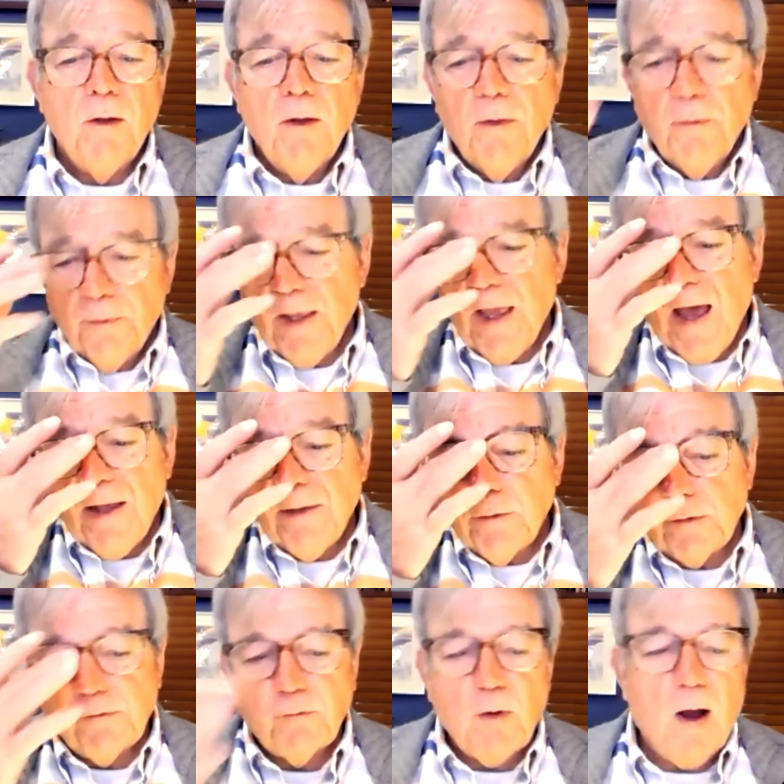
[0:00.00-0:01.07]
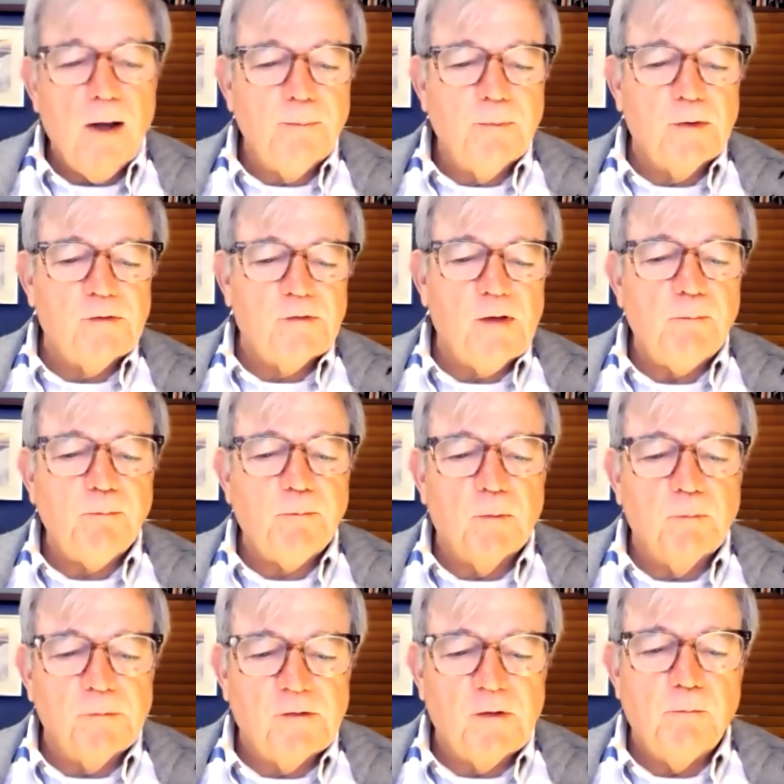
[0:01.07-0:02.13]
The ad described the
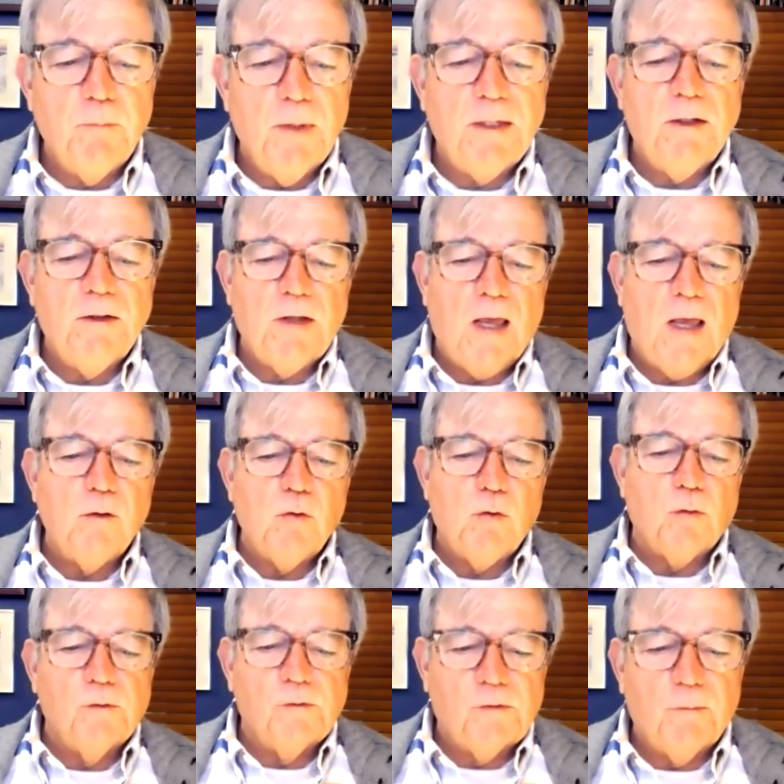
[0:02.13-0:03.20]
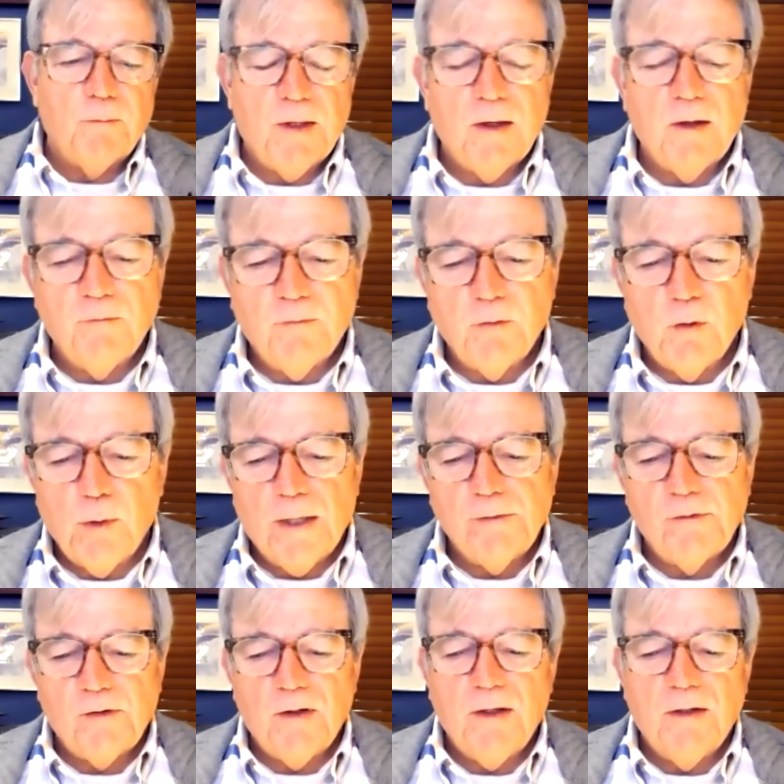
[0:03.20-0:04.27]
symptoms and many dangers of the
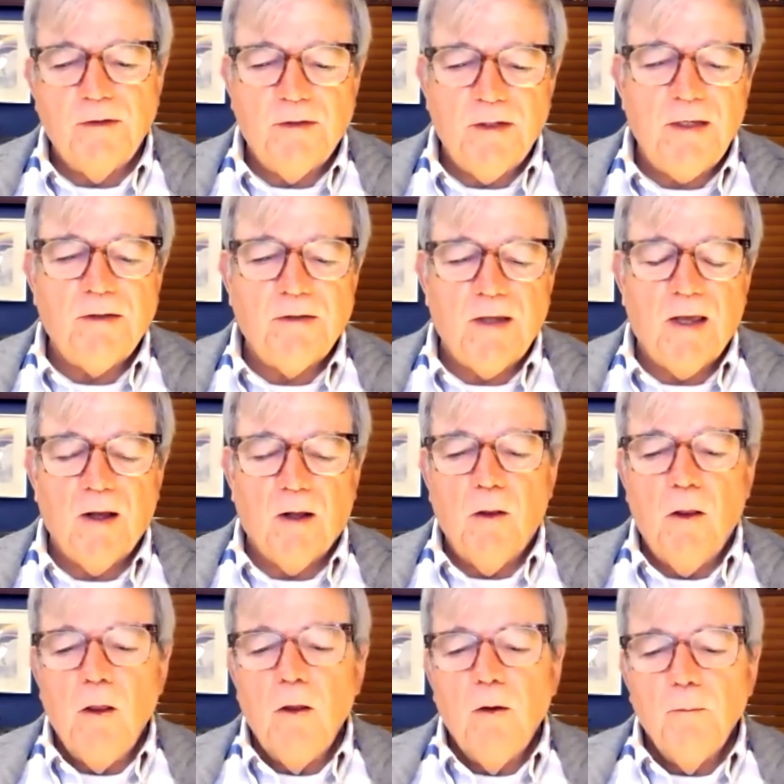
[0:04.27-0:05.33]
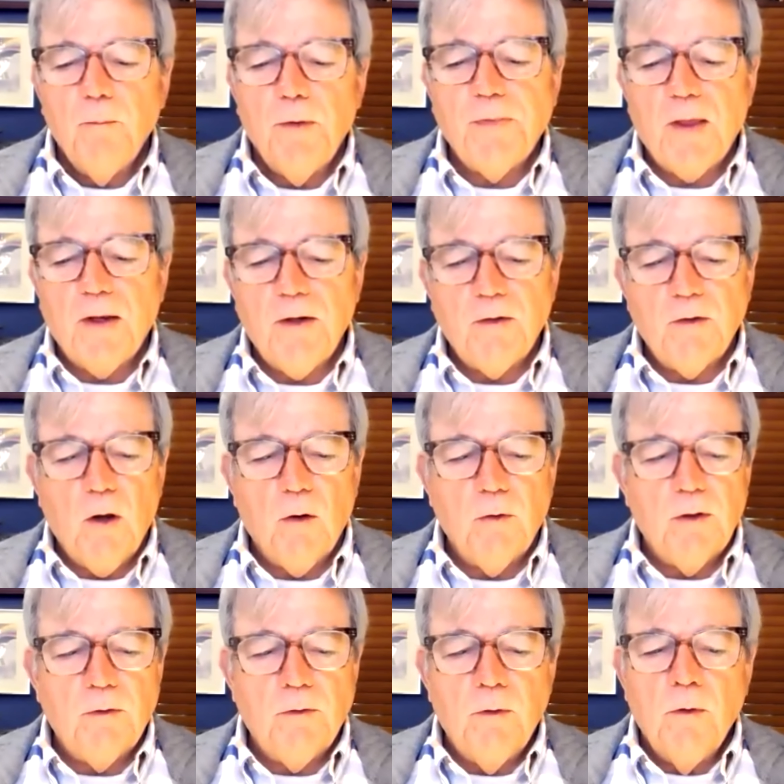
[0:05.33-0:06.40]
influenza in detail, but then it
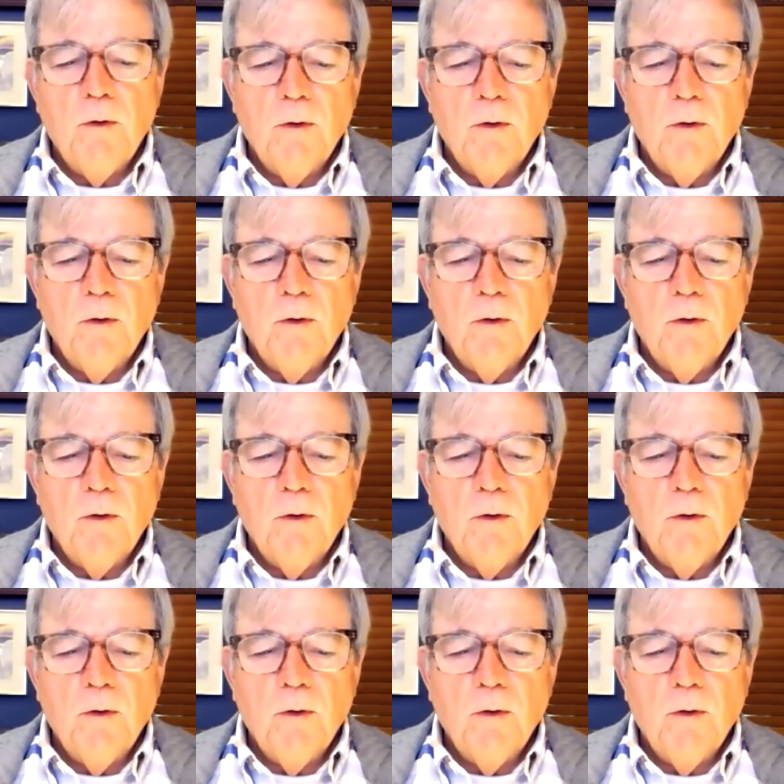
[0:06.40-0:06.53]
noted,